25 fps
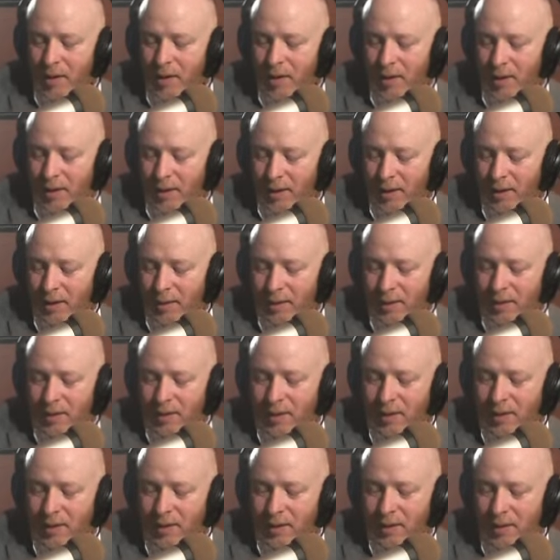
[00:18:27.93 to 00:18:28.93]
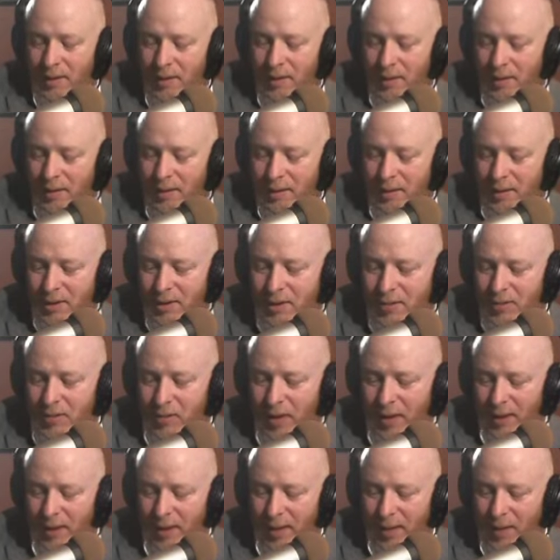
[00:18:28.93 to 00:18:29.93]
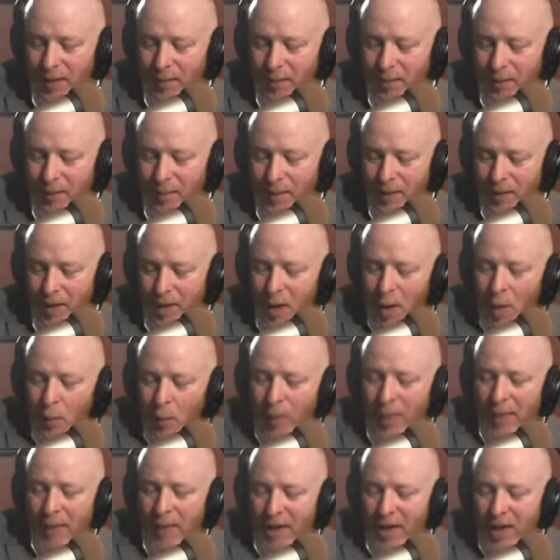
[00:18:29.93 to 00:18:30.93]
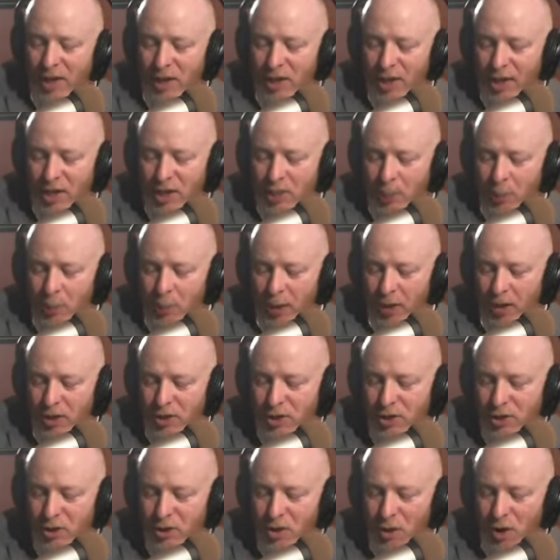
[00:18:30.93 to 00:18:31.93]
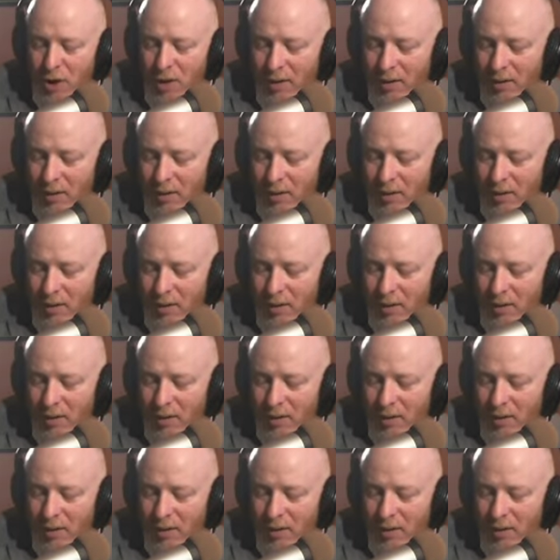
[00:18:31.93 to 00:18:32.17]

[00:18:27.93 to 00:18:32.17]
All right. Let's find out. We didn't even get a chance to play a song.